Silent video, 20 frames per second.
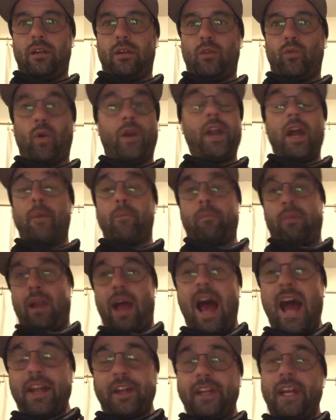when they're
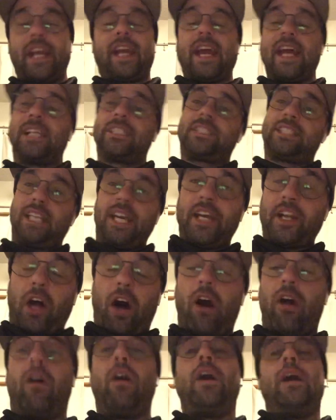blind and they can't see at
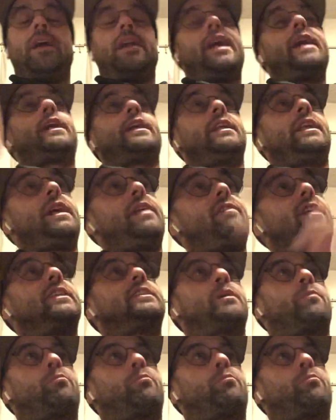all, they can live as a